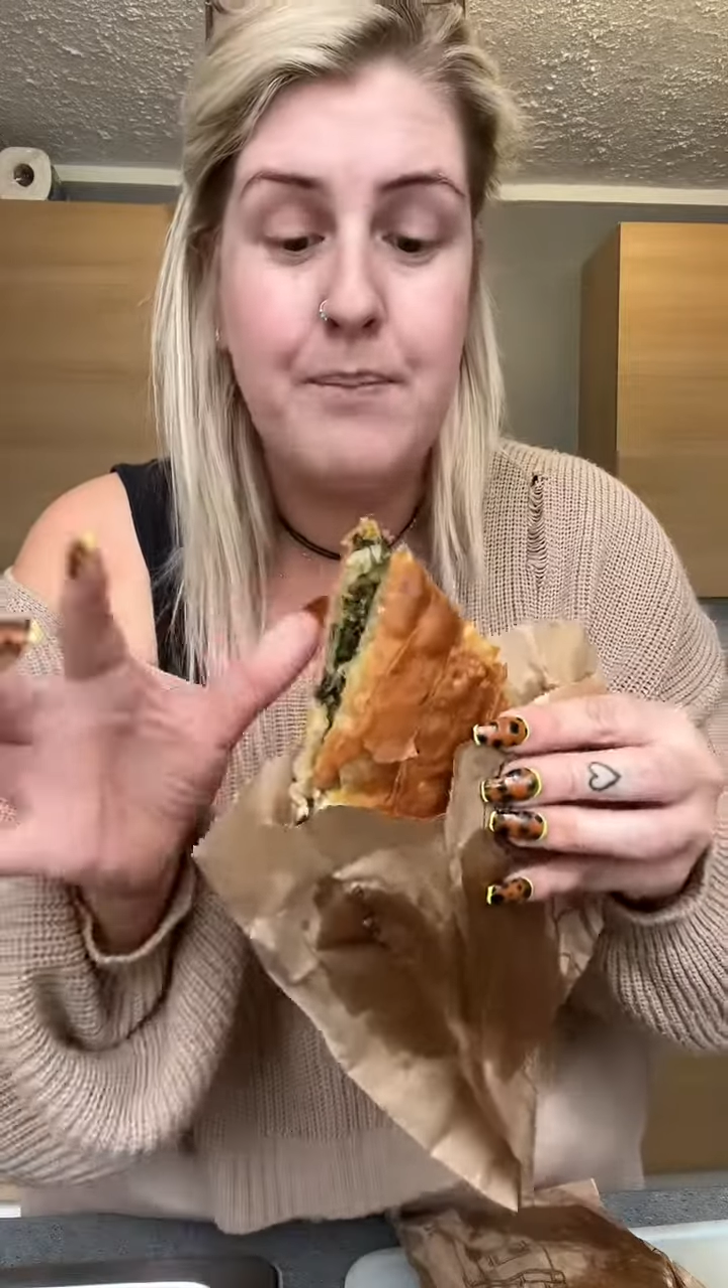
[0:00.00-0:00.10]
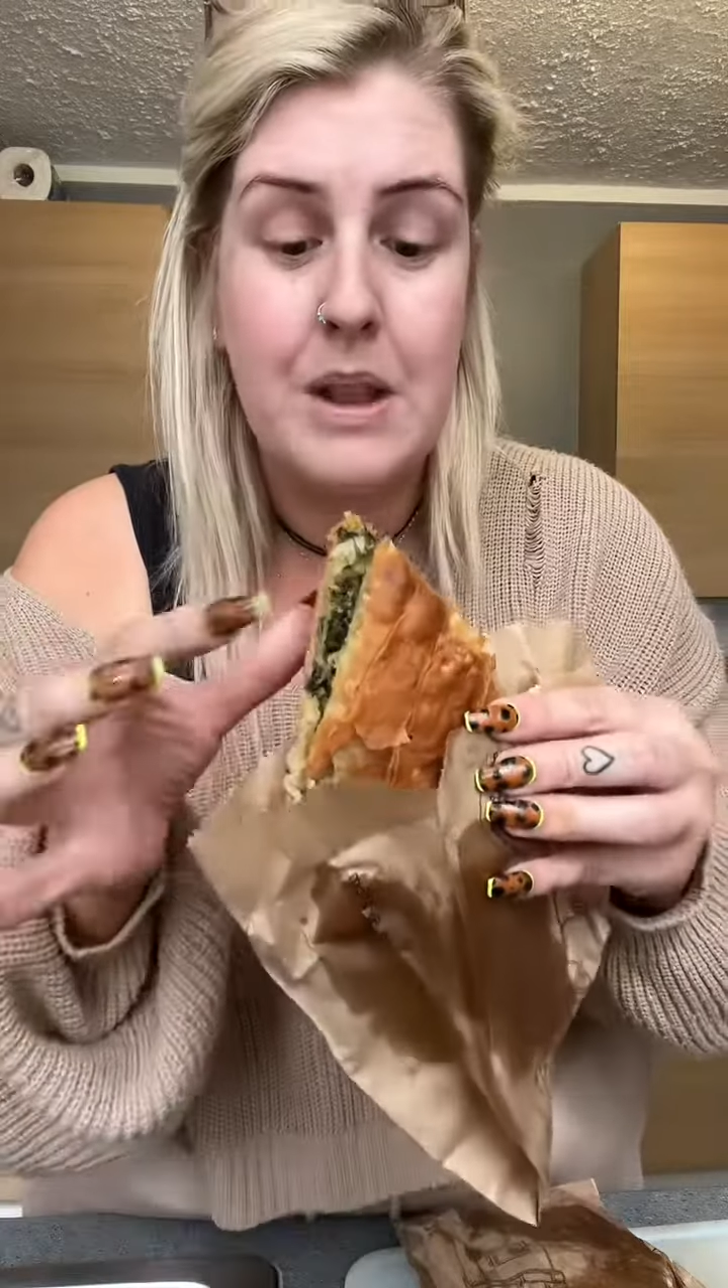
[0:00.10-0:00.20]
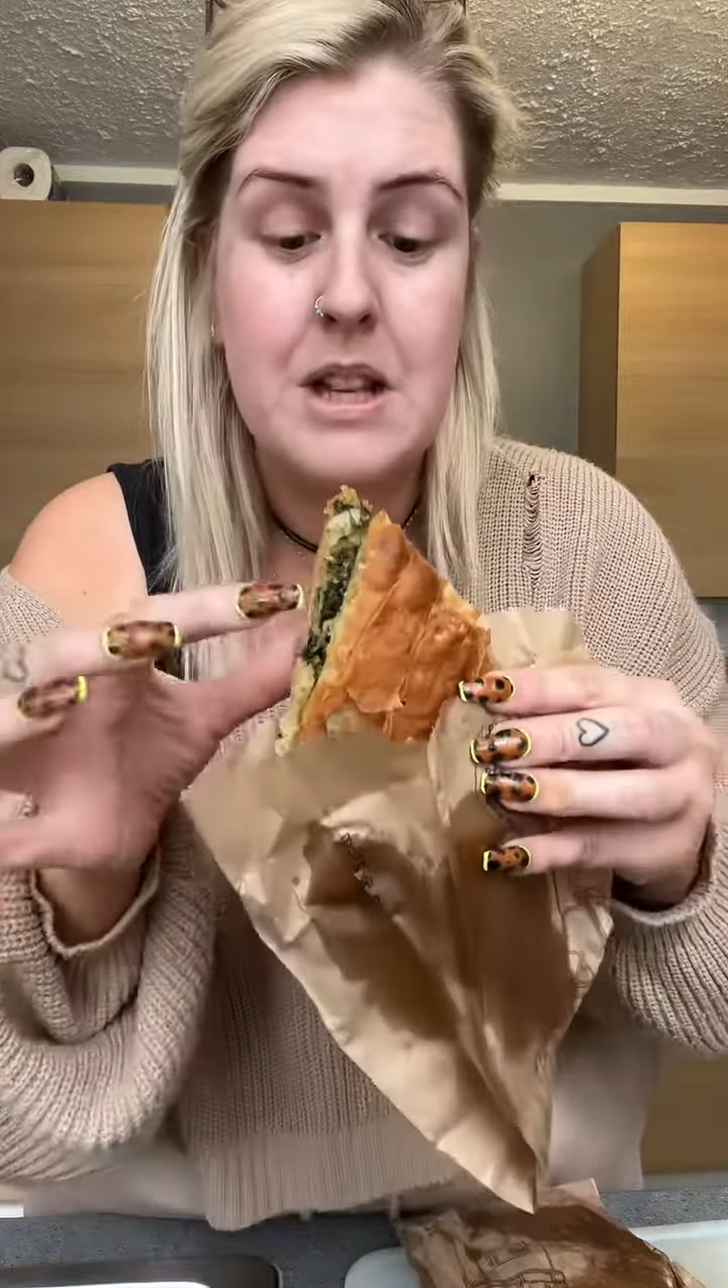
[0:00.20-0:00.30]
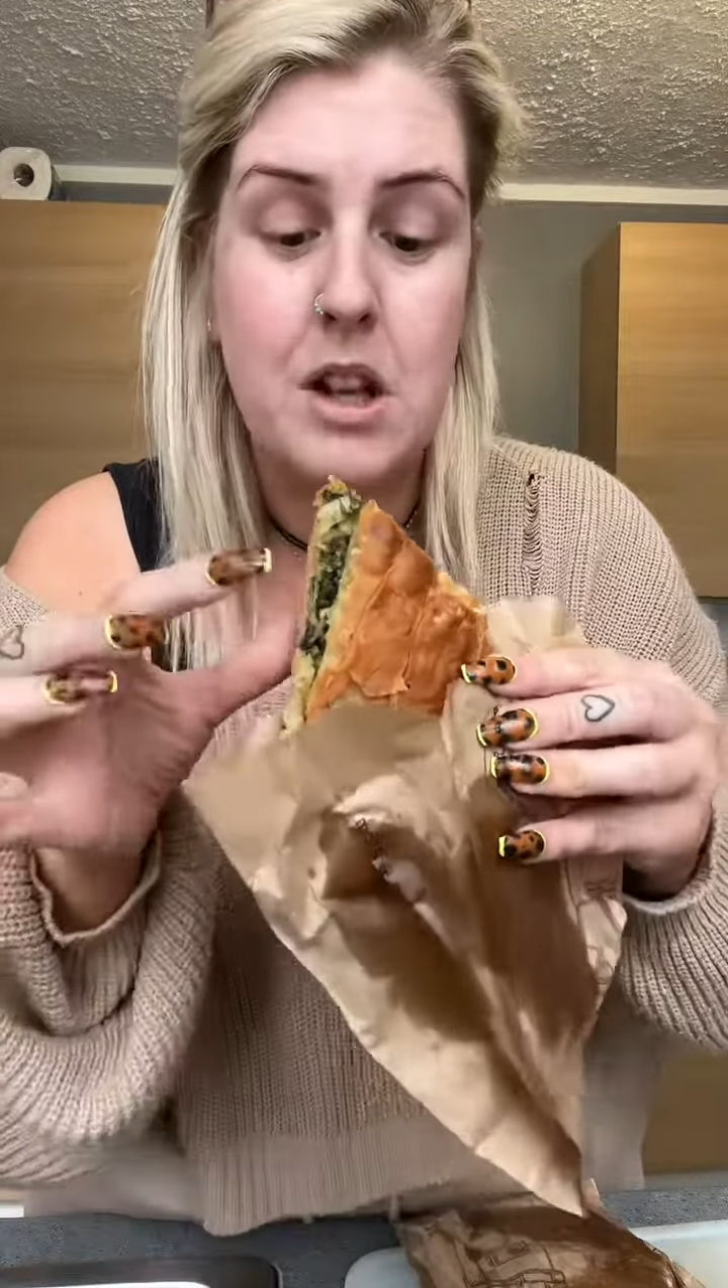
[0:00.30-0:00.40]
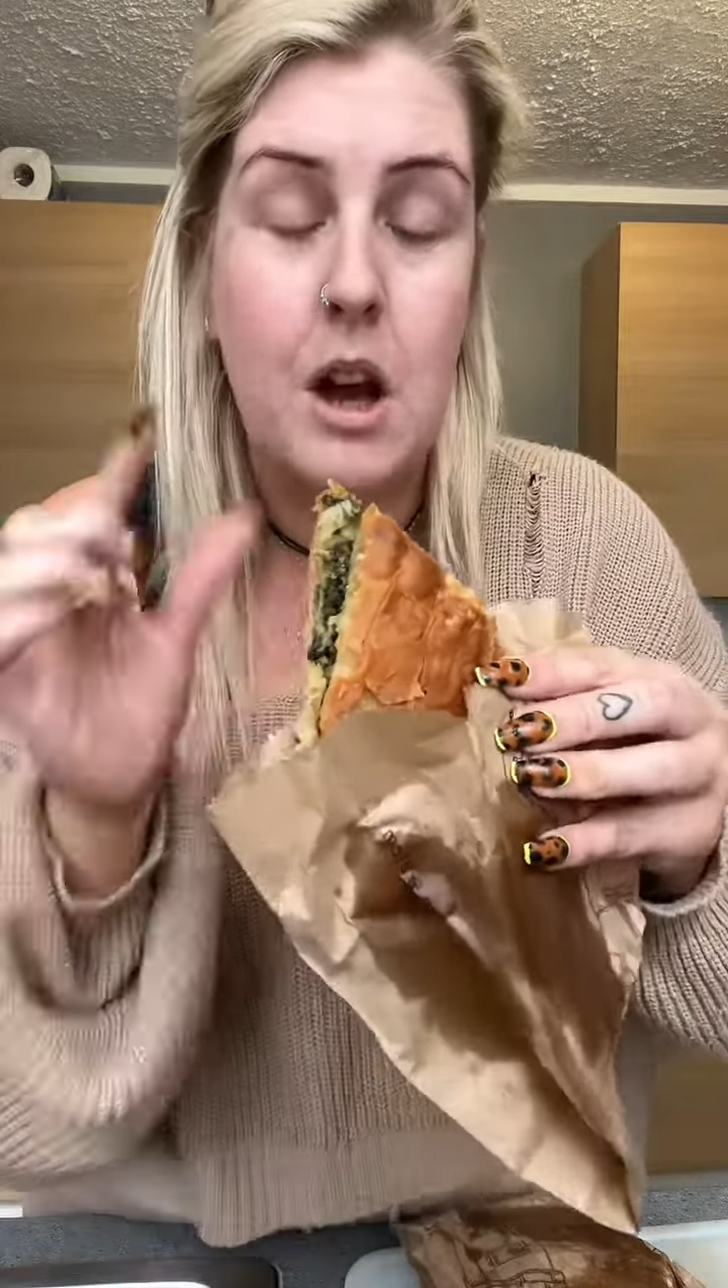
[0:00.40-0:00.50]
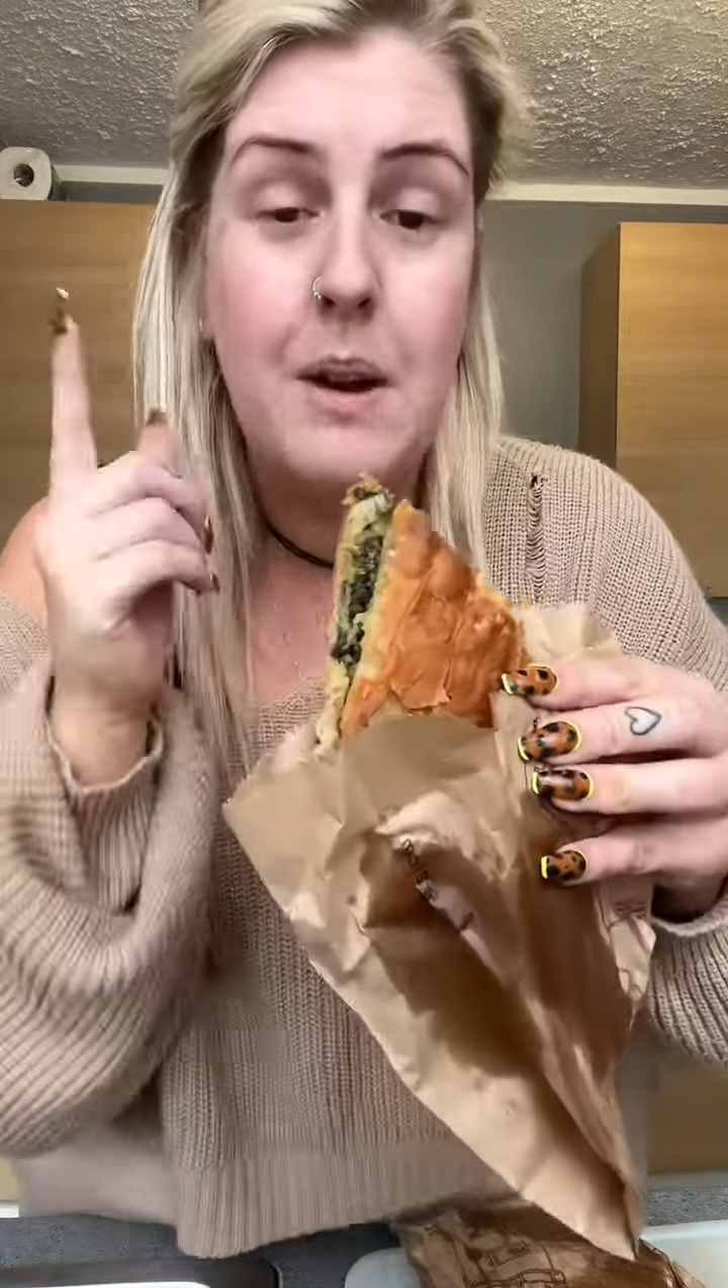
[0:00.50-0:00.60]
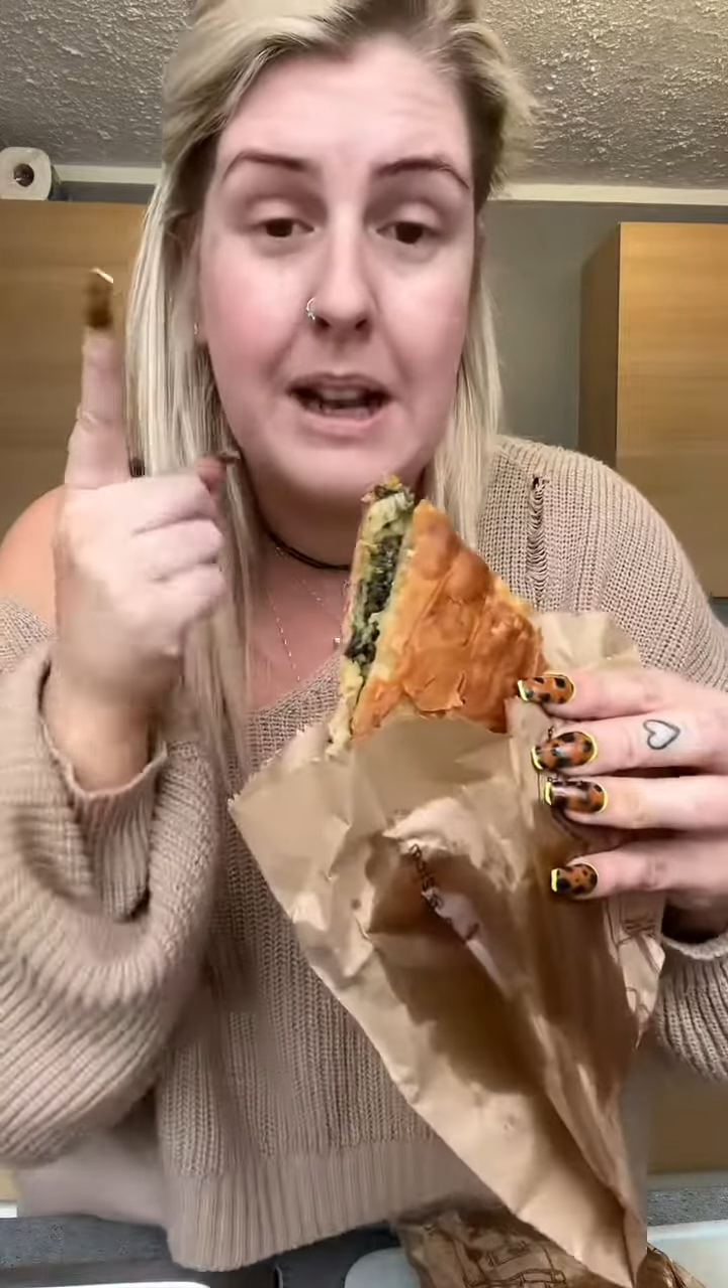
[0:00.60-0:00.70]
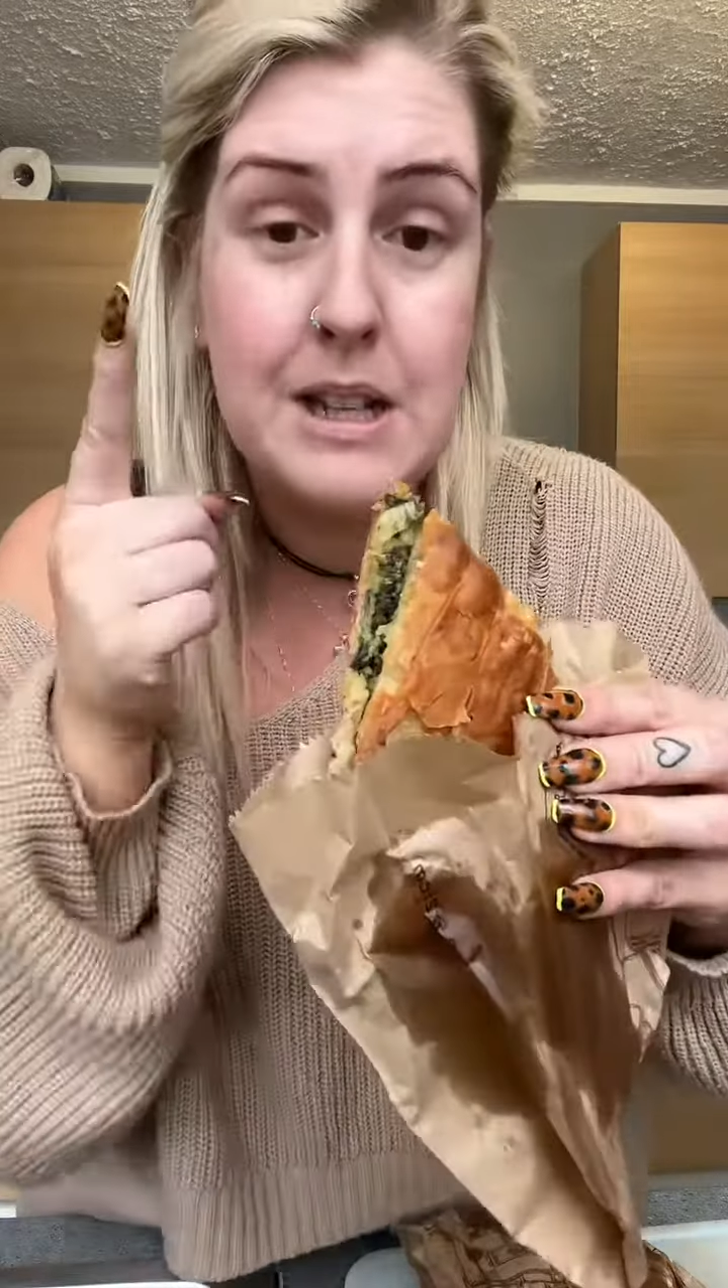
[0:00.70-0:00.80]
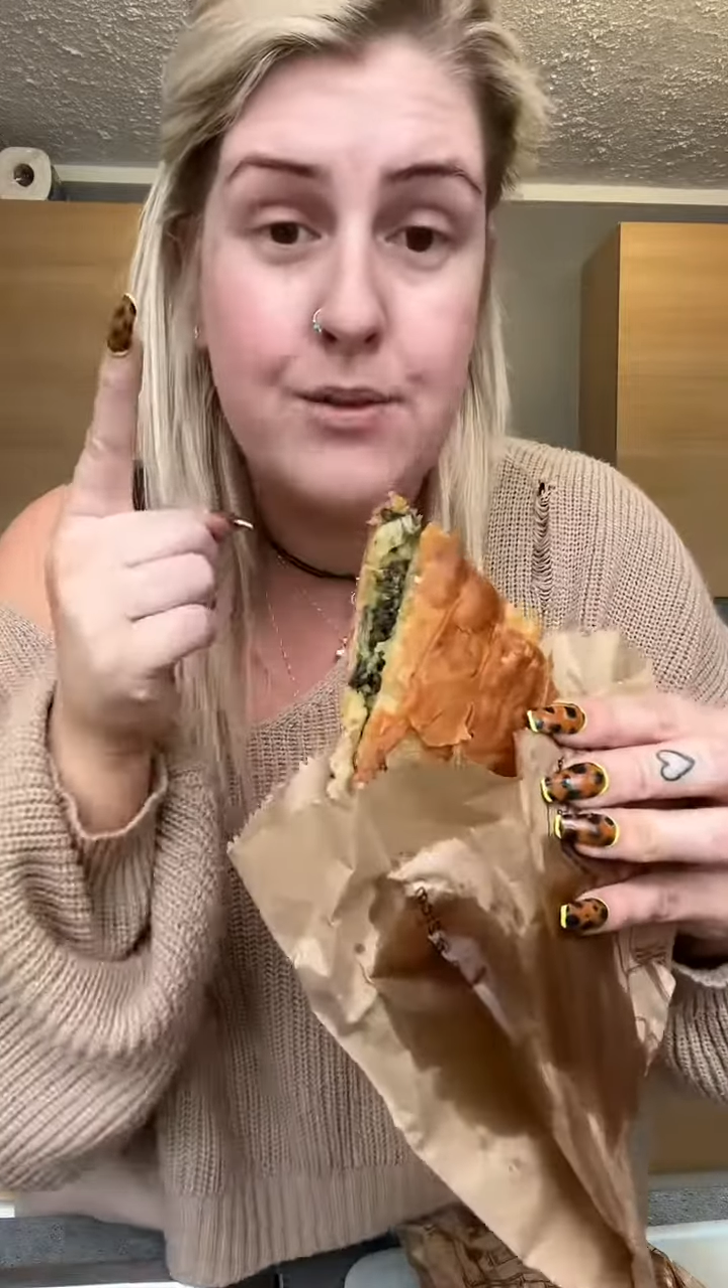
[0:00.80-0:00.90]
Let's go, listen